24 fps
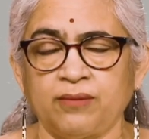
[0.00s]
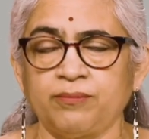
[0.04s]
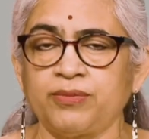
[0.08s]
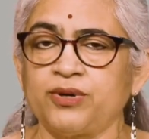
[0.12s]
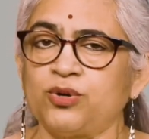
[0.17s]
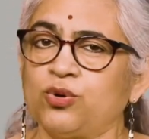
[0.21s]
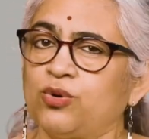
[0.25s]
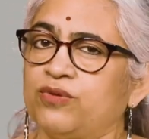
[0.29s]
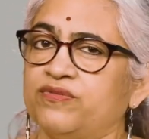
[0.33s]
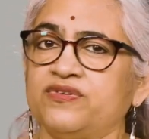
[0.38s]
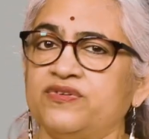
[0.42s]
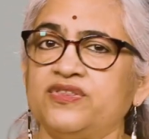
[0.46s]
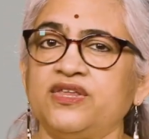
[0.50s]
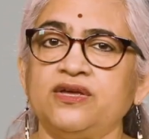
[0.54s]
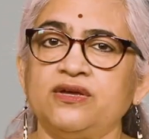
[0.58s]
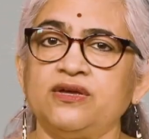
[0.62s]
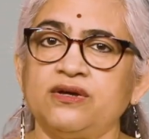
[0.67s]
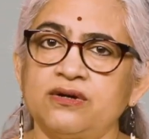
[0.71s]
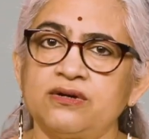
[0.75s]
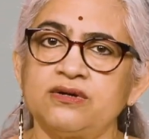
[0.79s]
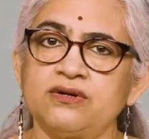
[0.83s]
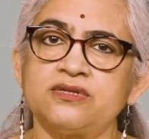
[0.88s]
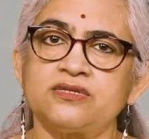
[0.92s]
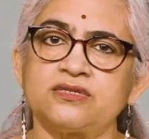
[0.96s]
But over the
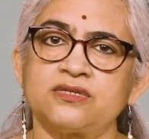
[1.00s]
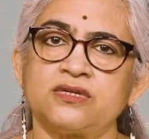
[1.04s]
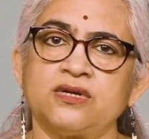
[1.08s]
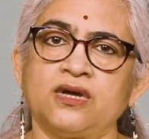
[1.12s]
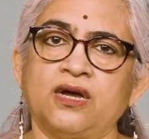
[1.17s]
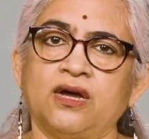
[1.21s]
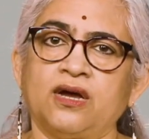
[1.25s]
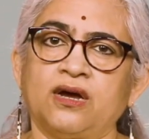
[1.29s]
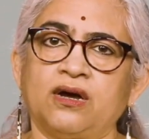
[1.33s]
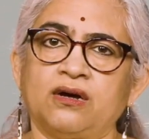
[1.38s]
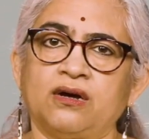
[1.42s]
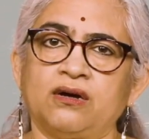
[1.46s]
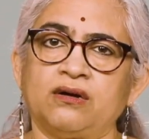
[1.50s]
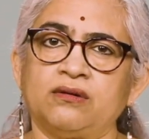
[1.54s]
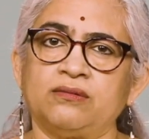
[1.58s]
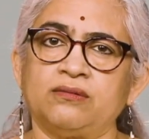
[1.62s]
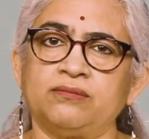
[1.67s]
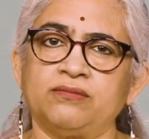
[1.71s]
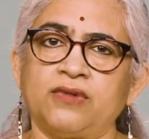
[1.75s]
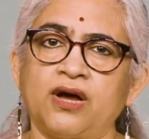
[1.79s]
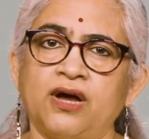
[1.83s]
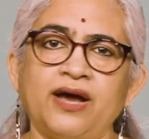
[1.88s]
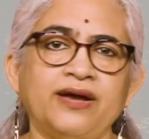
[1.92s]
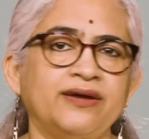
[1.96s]
years, uh,
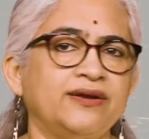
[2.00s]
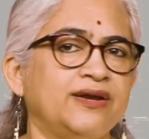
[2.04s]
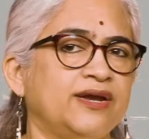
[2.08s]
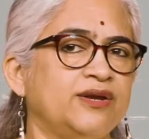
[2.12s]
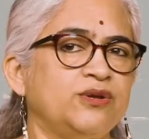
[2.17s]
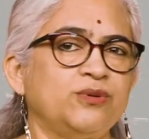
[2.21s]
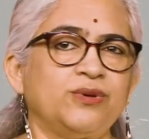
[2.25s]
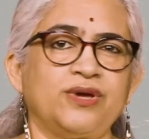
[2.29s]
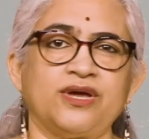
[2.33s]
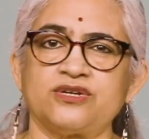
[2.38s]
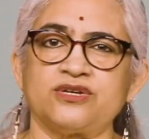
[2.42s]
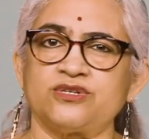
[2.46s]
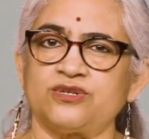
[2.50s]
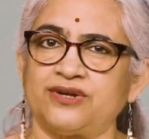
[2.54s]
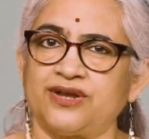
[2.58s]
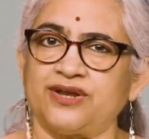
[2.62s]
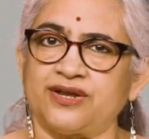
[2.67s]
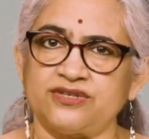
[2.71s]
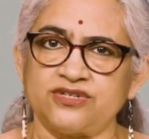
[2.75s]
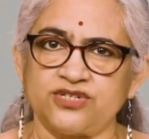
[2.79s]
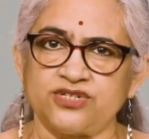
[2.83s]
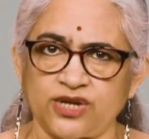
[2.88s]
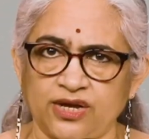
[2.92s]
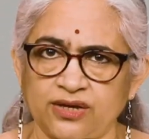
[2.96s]
higher education
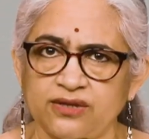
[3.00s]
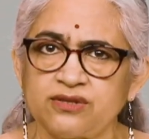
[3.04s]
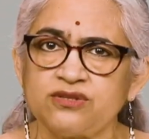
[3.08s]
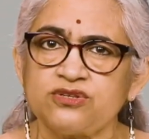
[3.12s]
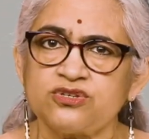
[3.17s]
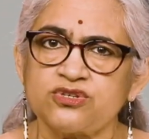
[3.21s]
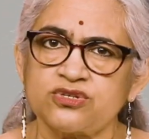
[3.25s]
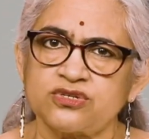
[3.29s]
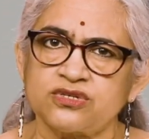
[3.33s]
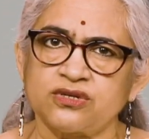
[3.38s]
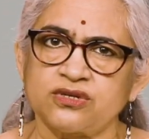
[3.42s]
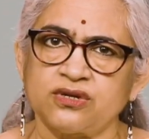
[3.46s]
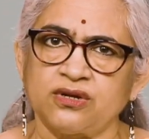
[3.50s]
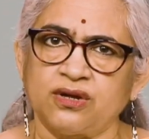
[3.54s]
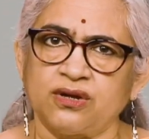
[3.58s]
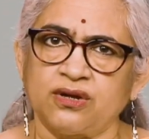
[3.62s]
had changed.